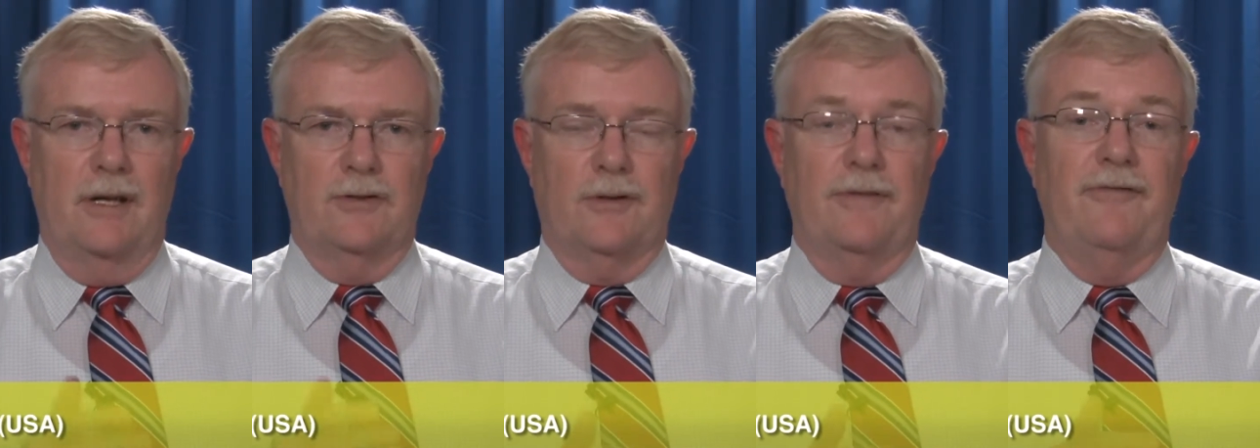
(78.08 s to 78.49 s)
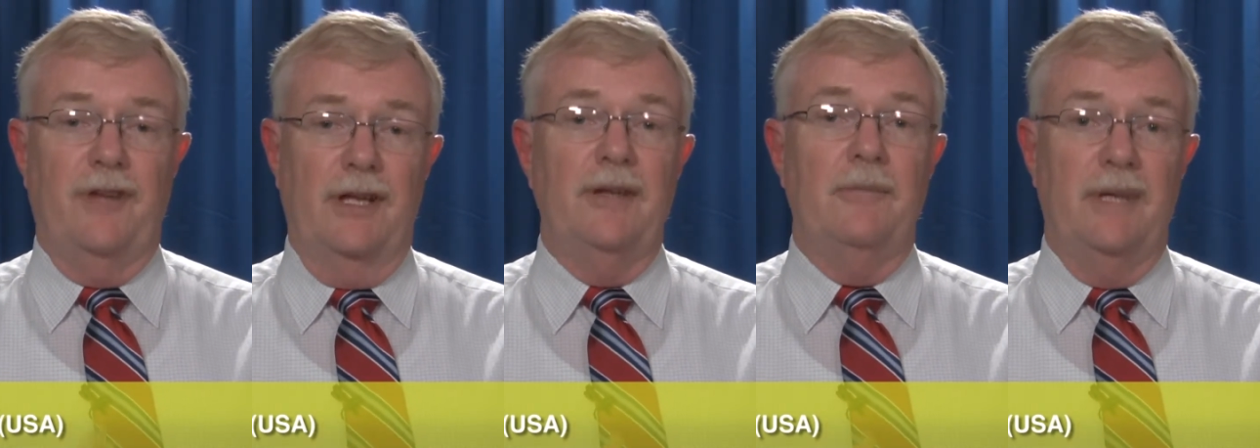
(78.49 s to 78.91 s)
sort of
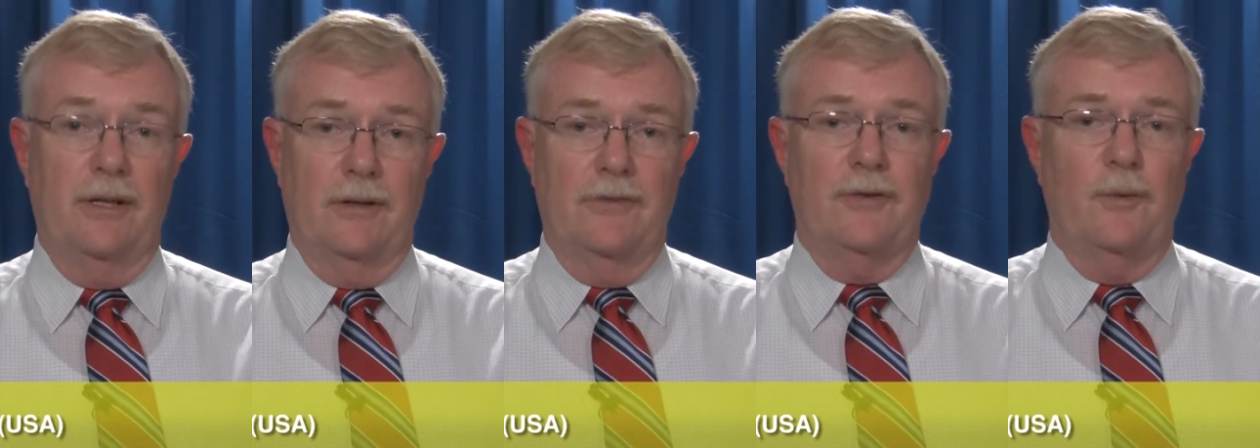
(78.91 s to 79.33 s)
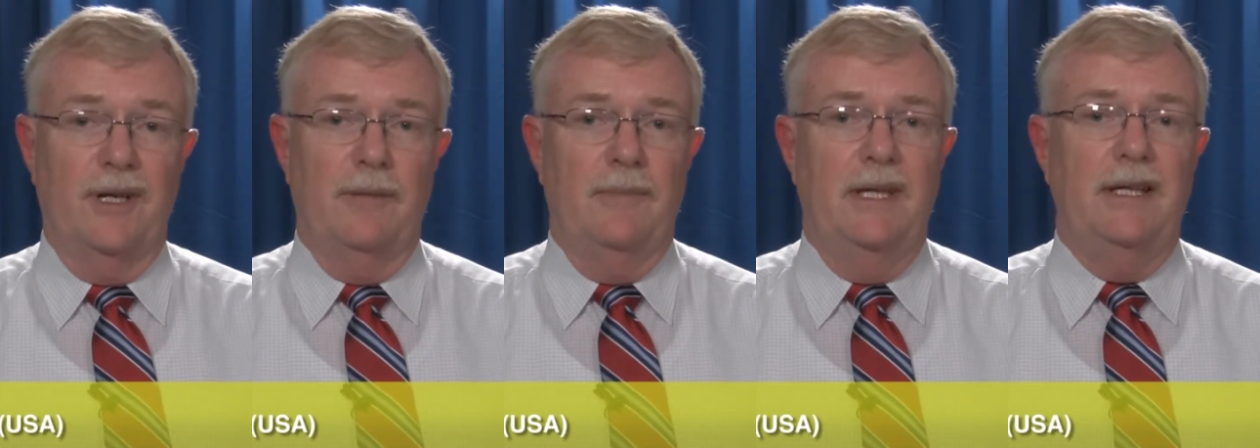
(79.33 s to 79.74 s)
fundamentals of
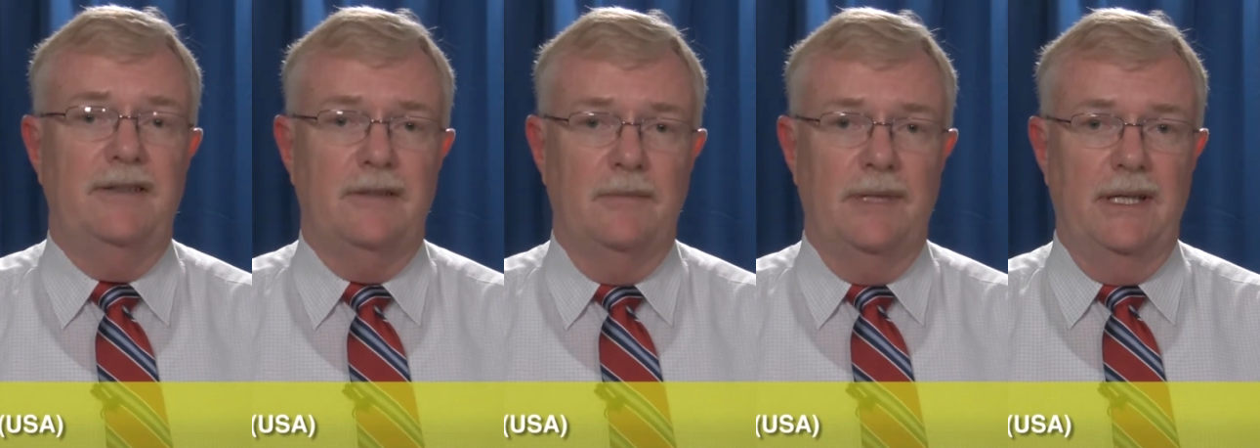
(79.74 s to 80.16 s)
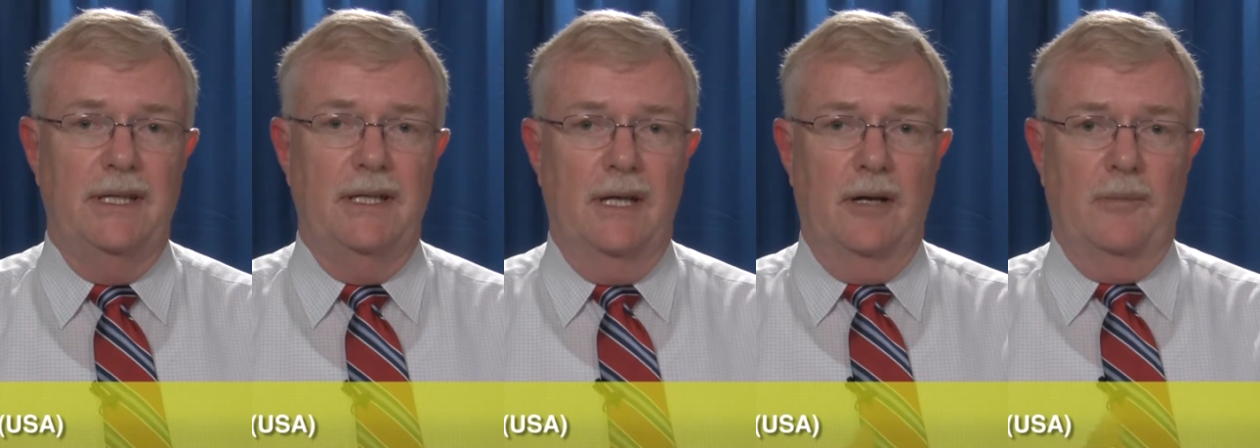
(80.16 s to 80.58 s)
what it means to
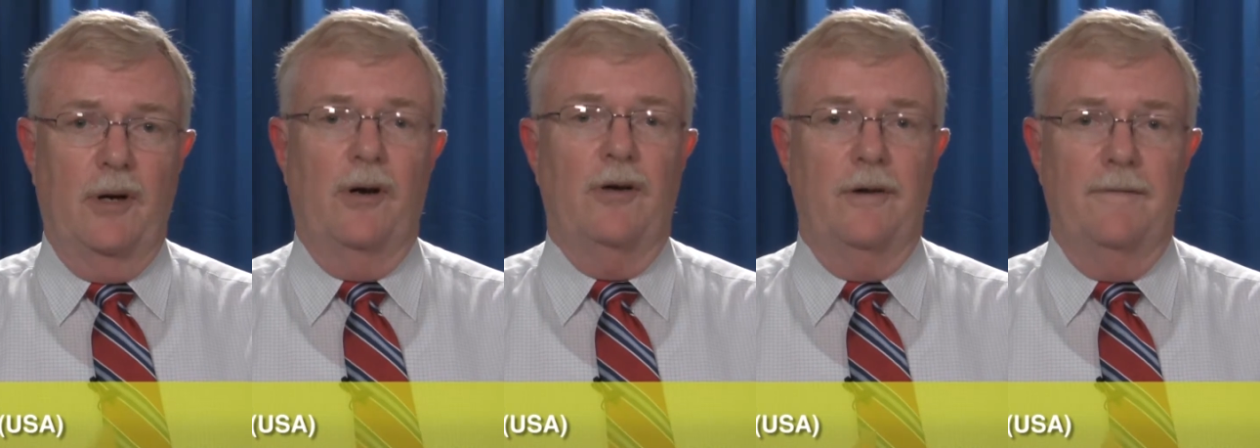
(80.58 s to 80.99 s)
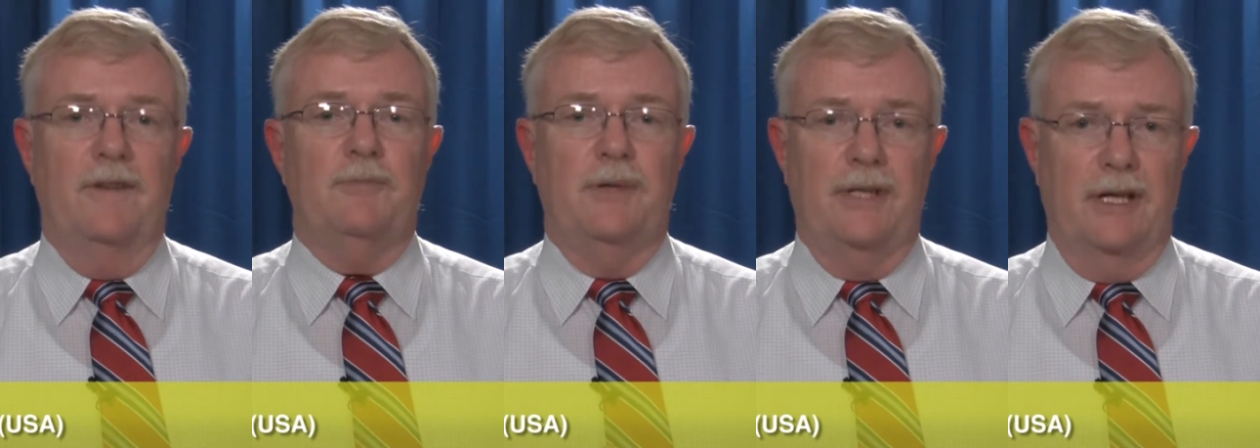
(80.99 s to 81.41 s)
be part of
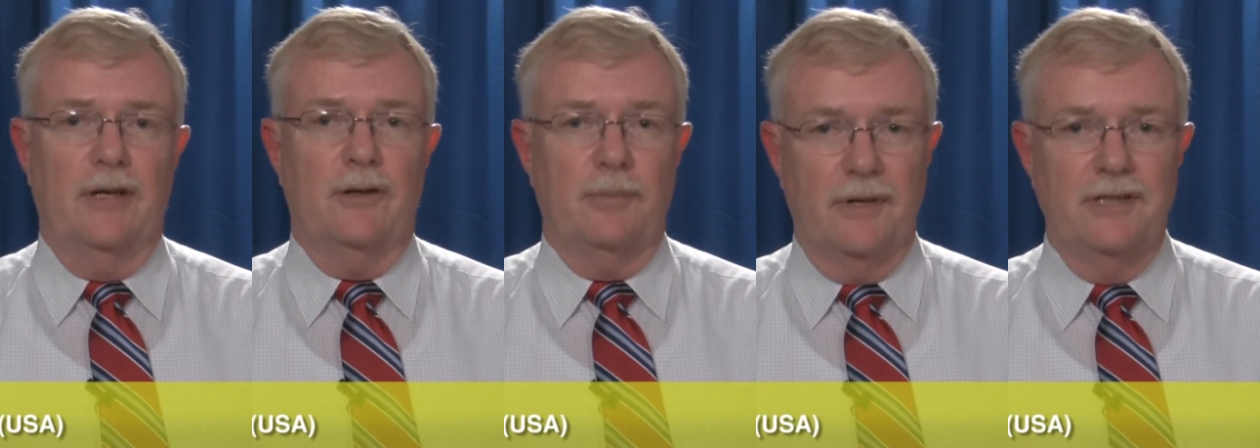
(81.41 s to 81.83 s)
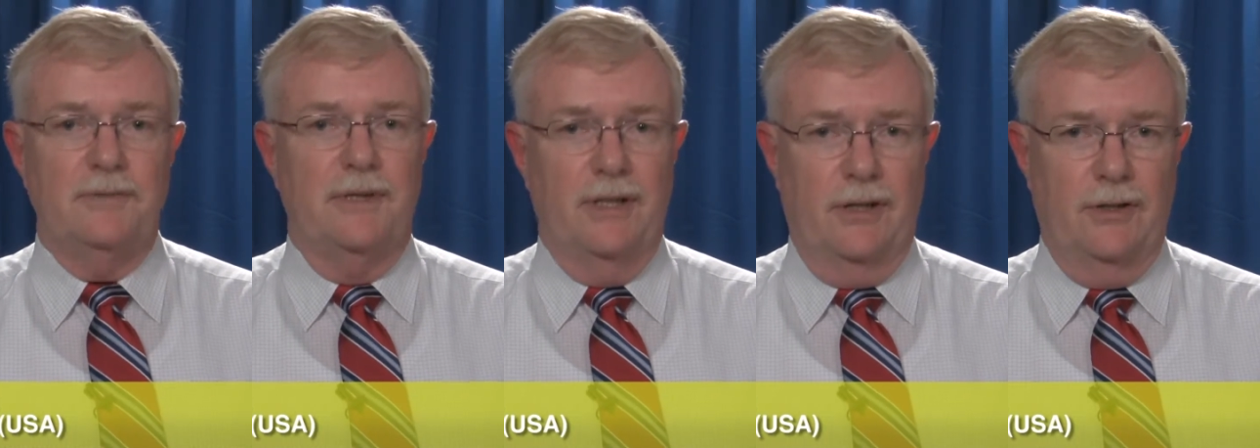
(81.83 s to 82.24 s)
this particular
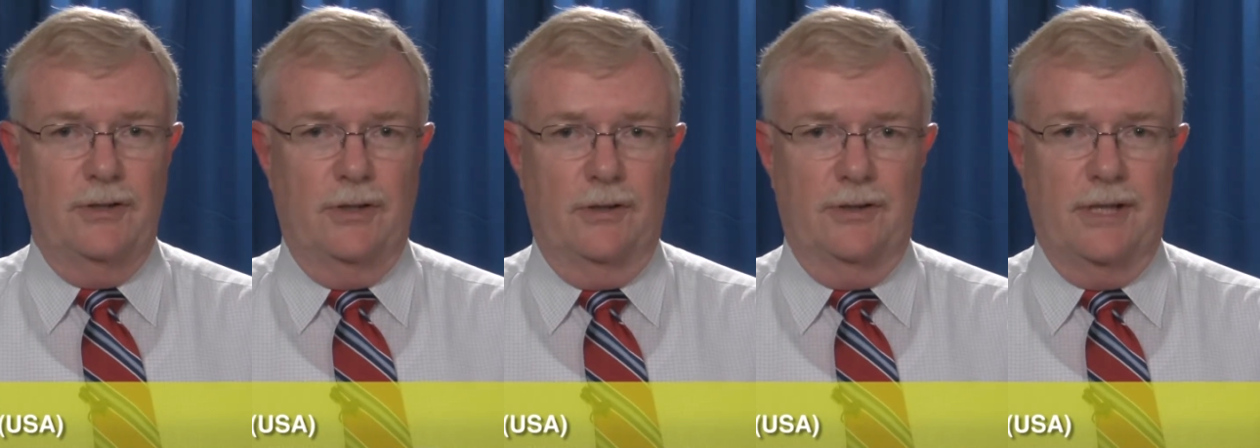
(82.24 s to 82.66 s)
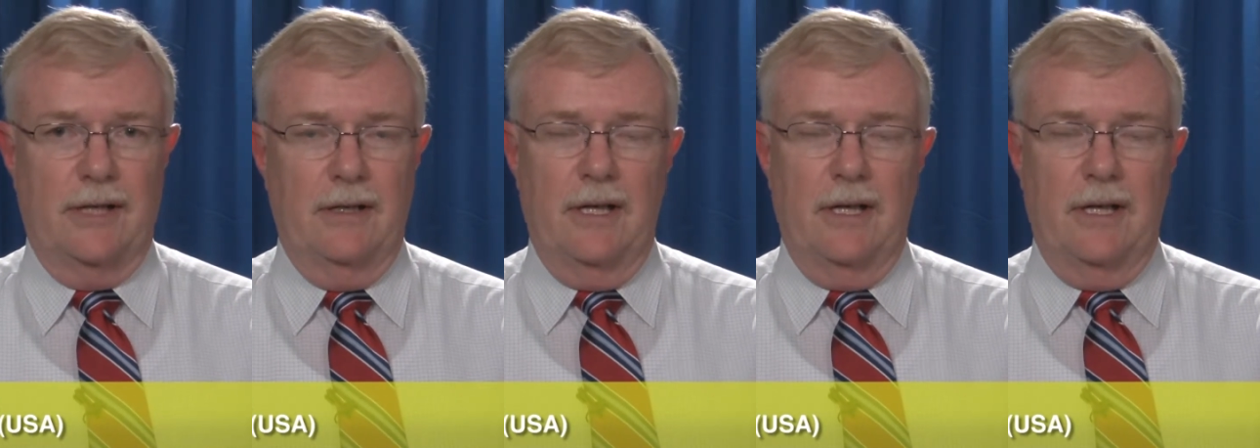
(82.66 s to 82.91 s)
Presbyterian Church.